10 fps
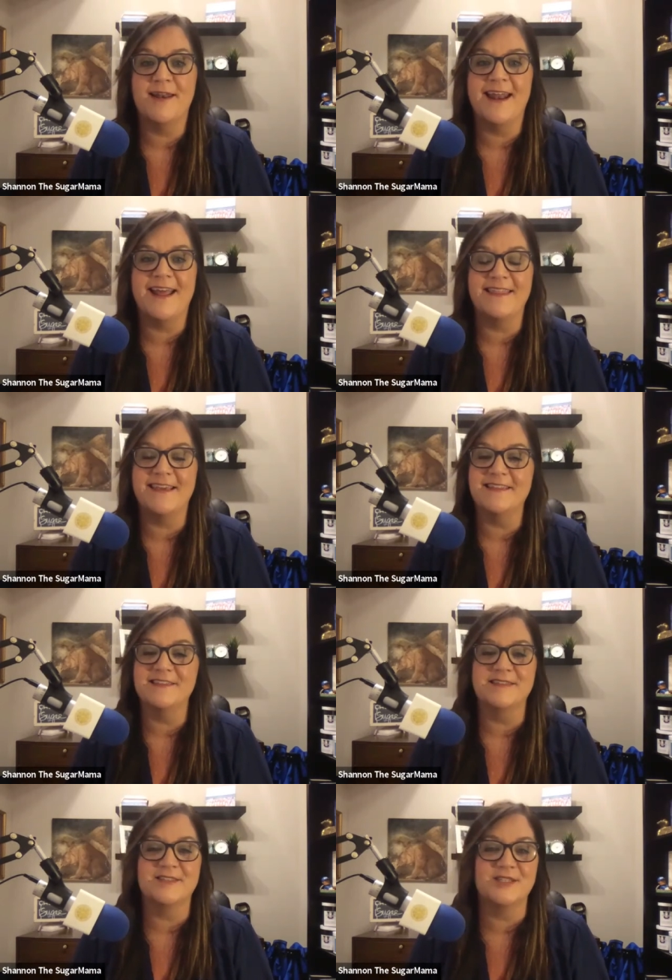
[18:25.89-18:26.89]
And I think this
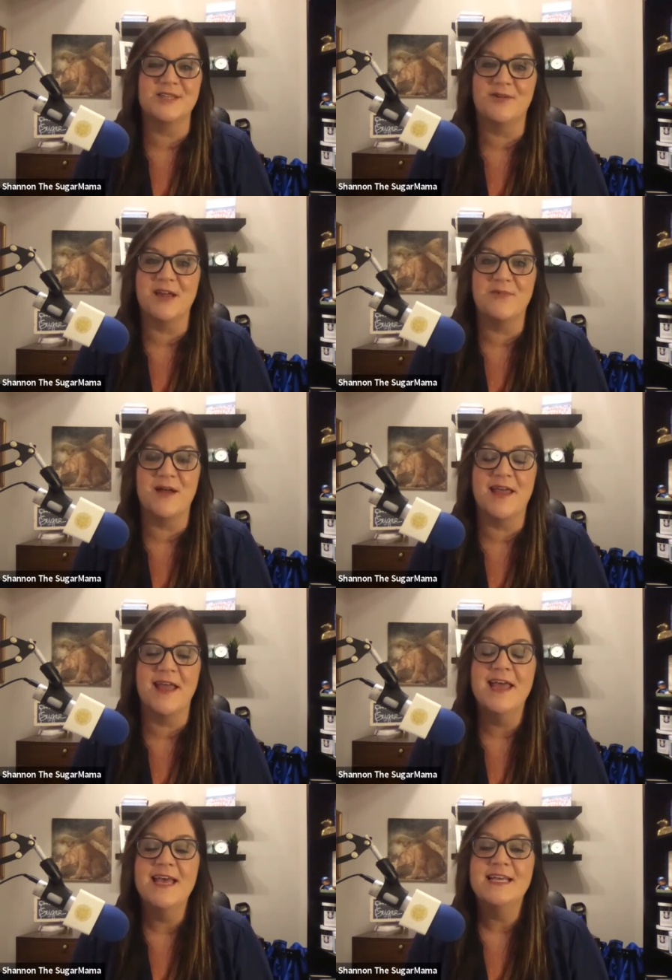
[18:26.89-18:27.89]
is just a great way
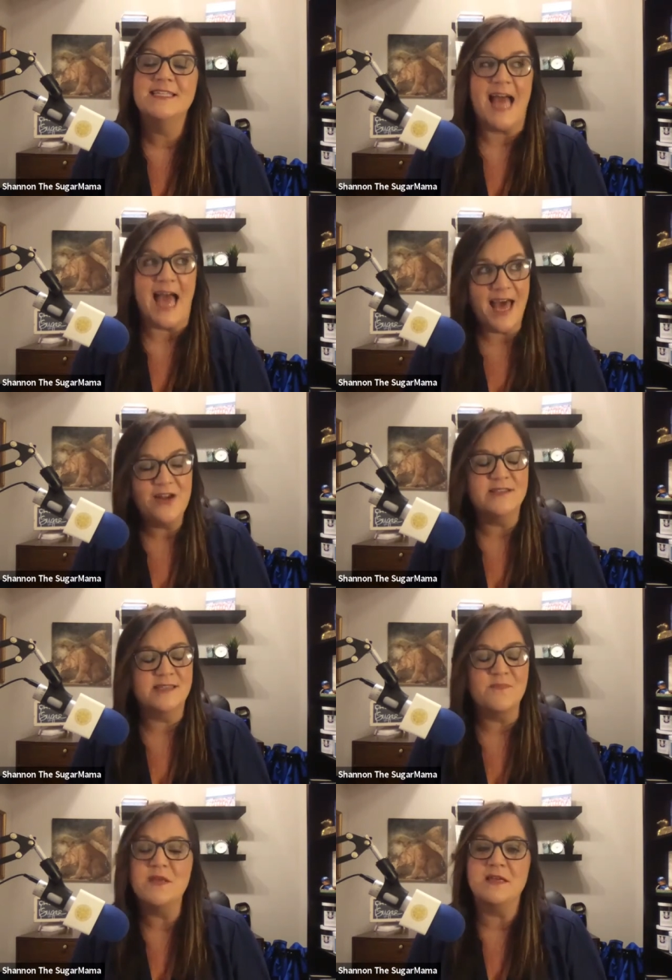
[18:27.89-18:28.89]
to add on
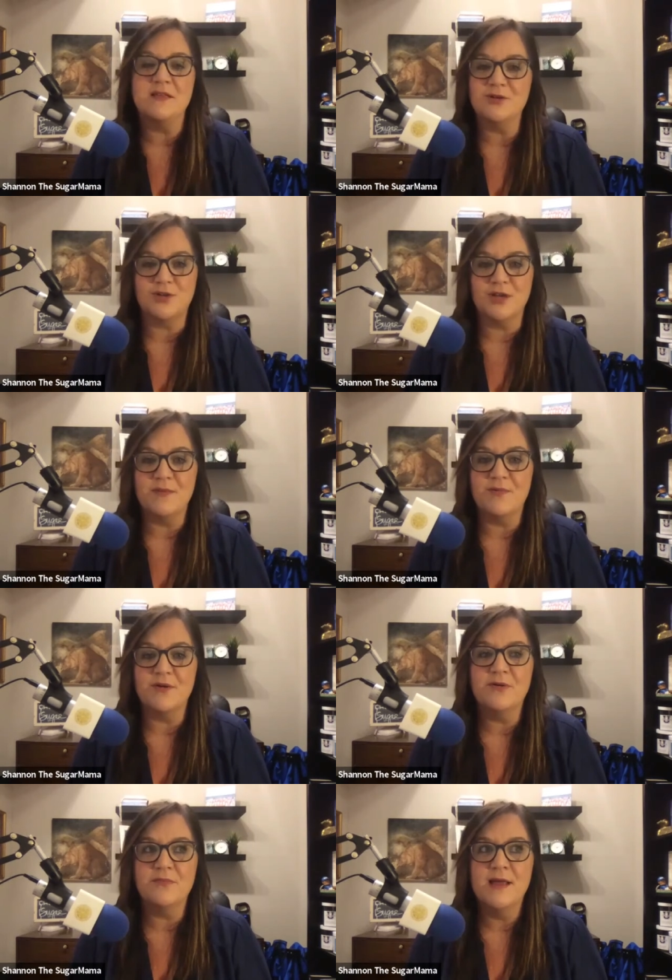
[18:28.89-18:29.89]
something in your treatment
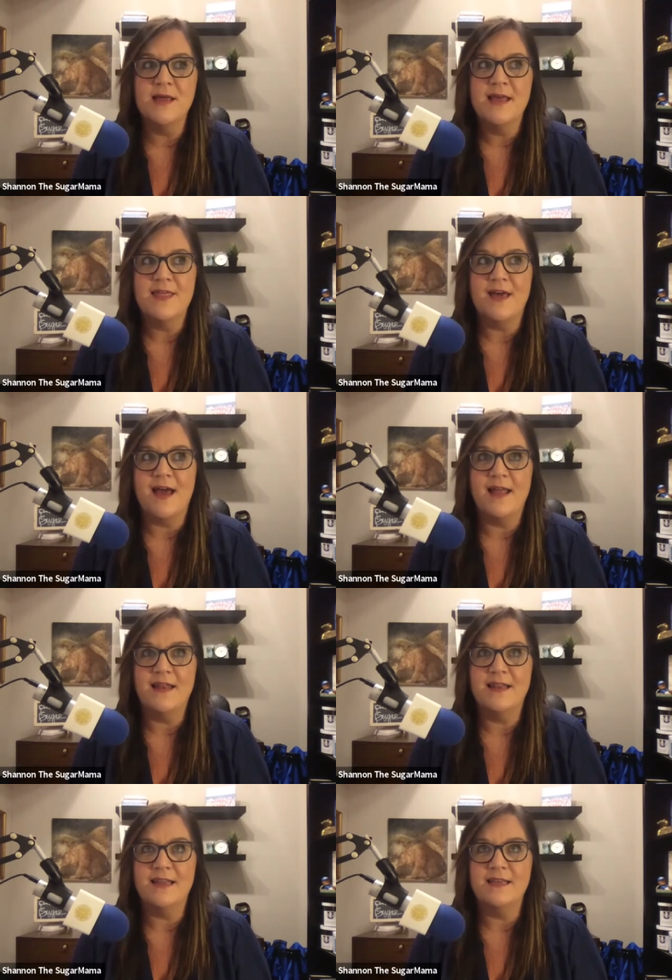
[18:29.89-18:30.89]
room that
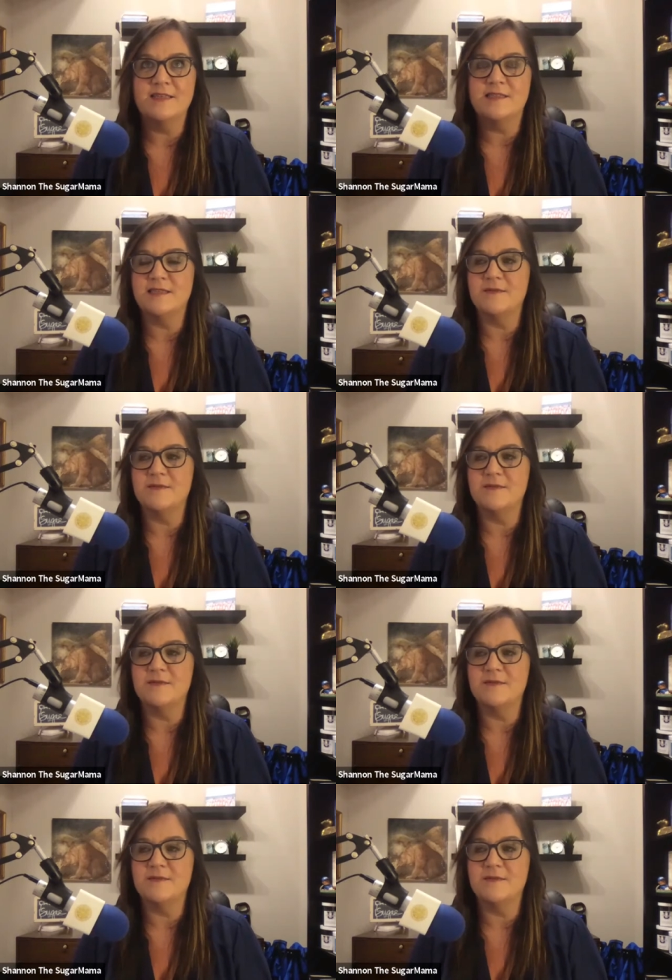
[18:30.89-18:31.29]
is